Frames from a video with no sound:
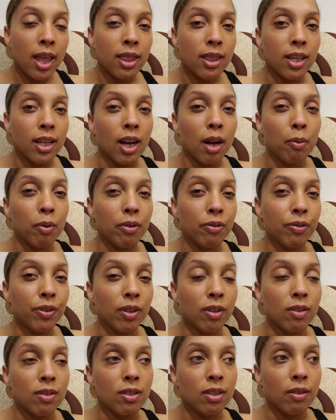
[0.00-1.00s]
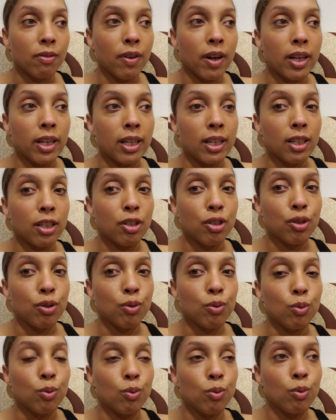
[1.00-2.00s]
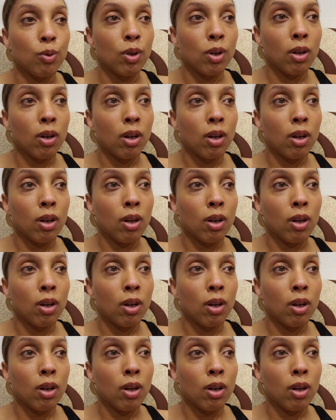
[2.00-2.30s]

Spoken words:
then I would feel as if I needed to